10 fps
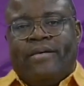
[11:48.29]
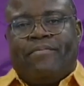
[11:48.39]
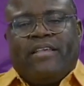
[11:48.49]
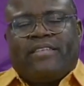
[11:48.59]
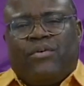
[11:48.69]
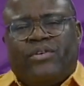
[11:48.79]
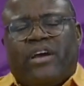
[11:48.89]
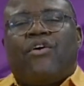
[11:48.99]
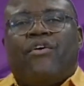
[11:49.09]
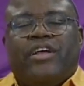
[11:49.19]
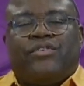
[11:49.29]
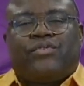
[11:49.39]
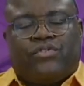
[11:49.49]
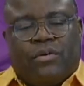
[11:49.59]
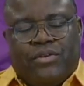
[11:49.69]
Please, I want to encourage you
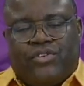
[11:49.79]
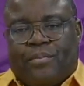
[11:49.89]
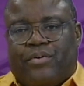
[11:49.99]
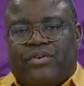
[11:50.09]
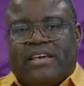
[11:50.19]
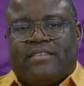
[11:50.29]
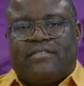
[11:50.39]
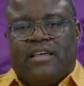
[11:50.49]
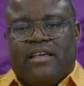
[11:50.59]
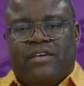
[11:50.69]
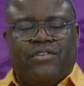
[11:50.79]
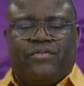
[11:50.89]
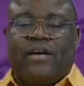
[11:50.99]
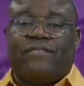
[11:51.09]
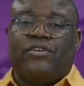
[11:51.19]
to submit your project. Even
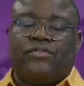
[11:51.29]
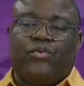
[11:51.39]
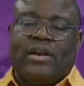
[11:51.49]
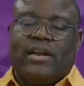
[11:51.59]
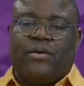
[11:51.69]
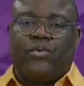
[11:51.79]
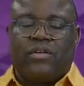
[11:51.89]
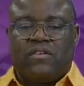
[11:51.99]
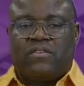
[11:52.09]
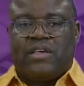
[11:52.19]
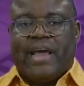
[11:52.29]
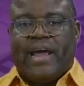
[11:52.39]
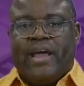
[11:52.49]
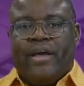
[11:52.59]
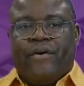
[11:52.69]
if you have not won an award this
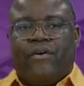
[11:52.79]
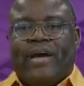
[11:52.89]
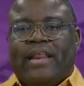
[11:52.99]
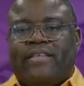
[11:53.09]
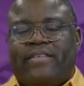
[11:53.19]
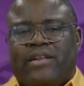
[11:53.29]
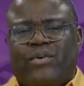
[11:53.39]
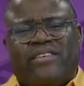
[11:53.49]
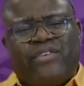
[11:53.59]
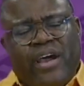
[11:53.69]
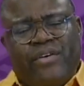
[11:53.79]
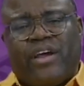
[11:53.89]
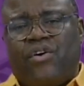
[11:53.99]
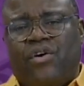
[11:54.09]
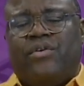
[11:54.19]
year or anything, we're trying to
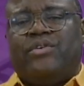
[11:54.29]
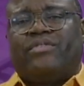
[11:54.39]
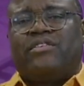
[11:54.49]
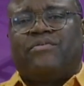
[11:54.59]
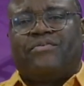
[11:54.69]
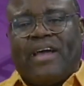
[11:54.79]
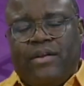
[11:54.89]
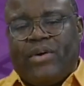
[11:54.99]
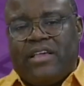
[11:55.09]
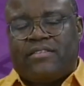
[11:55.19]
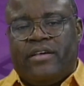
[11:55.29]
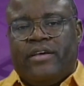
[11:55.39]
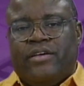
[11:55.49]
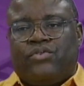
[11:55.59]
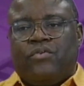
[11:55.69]
encourage, we're trying to find ways
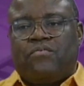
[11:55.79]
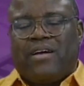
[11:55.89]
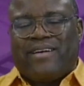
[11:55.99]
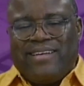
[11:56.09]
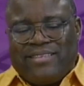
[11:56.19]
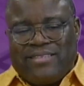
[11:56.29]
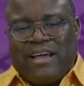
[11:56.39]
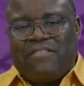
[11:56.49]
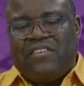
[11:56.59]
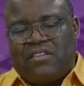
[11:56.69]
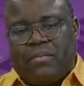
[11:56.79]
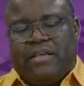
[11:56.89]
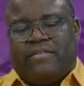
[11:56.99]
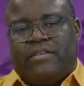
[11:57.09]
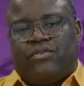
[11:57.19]
to create that
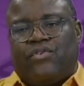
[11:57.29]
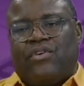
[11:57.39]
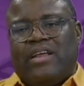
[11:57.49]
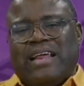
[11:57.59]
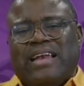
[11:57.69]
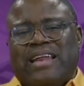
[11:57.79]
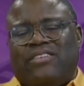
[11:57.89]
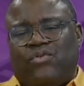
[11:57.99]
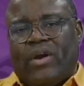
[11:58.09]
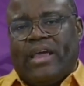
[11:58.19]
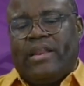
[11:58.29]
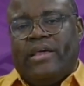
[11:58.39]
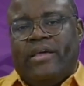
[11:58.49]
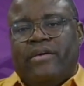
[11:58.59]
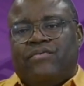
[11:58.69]
visibility, to create that networking
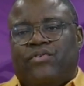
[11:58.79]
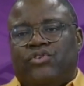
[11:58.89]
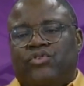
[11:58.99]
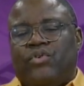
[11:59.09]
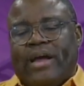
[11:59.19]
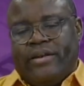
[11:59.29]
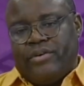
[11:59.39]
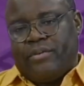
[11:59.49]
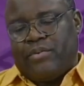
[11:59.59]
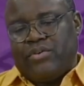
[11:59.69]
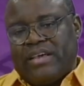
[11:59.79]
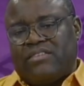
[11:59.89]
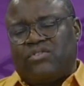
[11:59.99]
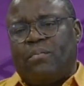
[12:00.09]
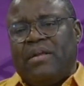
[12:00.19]
for you and your
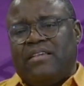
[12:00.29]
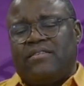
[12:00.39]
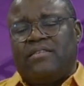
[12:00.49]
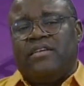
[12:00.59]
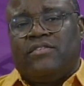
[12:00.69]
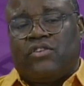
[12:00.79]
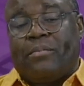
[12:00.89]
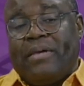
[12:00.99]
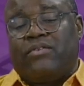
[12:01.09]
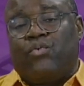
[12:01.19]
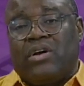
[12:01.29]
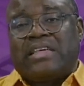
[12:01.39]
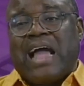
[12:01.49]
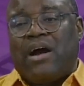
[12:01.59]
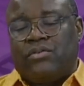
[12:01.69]
project. So please submit,
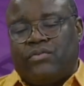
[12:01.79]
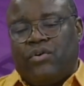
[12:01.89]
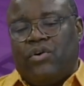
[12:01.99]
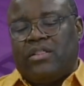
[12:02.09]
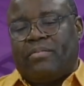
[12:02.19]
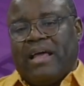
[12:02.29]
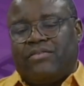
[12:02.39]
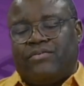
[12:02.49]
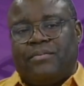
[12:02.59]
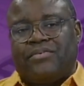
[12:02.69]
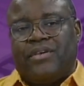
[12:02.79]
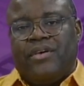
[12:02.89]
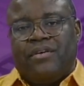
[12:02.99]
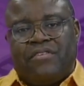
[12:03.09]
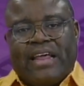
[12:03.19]
watch out for all the platforms
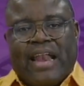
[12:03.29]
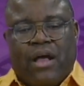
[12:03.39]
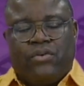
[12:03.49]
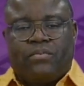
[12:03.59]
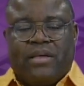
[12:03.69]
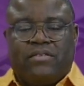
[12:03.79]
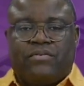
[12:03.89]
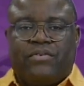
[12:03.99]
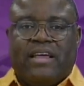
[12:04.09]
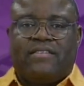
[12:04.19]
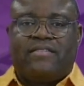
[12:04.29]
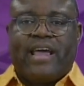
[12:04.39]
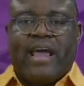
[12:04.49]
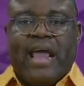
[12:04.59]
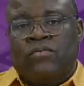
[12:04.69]
for the announcements for next
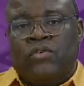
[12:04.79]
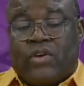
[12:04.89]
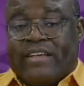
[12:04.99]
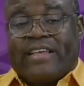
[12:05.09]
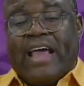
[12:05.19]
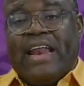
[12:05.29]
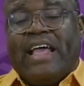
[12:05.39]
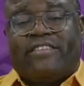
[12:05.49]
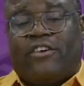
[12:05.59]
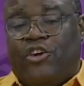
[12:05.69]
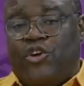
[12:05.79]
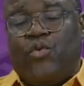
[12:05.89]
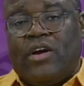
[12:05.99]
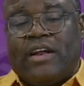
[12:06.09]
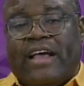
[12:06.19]
year. So as early as
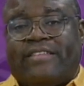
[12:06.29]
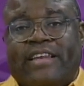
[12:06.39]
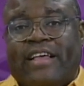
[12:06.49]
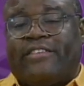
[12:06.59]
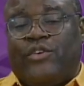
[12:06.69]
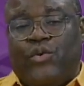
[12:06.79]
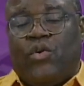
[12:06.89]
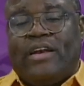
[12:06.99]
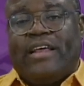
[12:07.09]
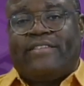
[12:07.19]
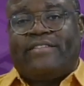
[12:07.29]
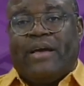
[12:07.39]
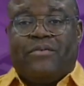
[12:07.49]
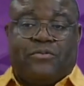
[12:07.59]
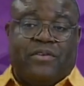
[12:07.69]
Q1 next
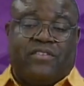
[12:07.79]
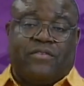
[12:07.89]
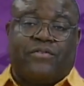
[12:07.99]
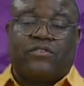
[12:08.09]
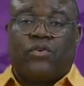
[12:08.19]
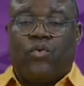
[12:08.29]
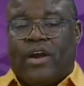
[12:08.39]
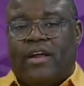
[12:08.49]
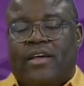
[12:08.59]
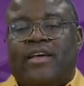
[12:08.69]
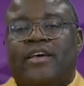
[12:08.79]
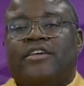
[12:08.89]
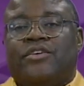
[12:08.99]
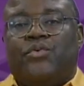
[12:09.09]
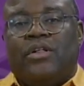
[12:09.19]
year, which means the first quarter,
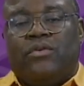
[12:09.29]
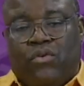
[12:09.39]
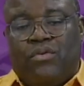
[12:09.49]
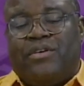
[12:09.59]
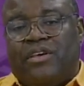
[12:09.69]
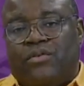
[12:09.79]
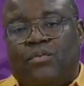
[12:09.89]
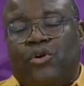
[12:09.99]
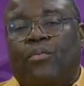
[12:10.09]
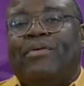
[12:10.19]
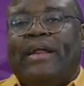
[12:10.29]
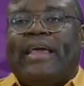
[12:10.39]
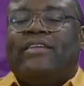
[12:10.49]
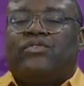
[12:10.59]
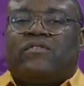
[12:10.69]
we will be hoping
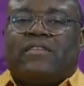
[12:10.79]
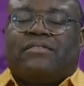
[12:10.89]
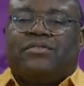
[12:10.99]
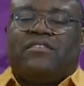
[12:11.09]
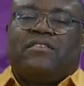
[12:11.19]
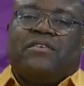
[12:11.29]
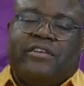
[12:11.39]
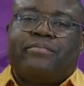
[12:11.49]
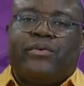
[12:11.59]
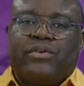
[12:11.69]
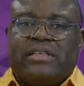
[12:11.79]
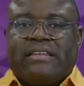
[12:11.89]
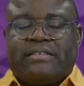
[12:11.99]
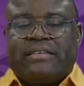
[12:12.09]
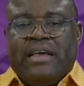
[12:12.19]
again to start receiving
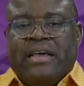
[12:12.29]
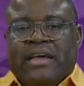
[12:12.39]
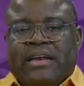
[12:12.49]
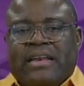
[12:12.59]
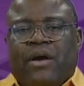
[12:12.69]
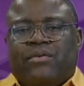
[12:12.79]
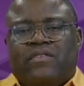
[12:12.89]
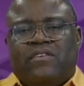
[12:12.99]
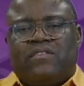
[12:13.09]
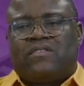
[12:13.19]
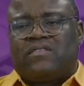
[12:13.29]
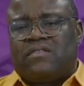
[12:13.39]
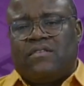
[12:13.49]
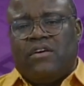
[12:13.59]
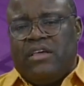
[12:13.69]
projects. Now,
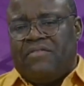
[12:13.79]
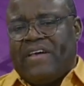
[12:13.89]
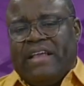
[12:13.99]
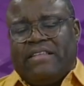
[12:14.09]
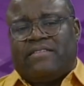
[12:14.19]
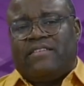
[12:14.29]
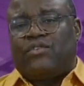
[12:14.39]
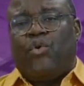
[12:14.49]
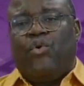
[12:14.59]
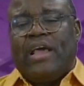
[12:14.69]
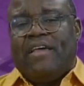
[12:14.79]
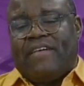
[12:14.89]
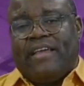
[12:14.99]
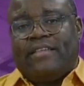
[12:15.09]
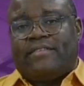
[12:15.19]
this whole
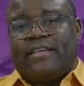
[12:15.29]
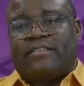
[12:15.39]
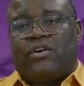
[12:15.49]
event has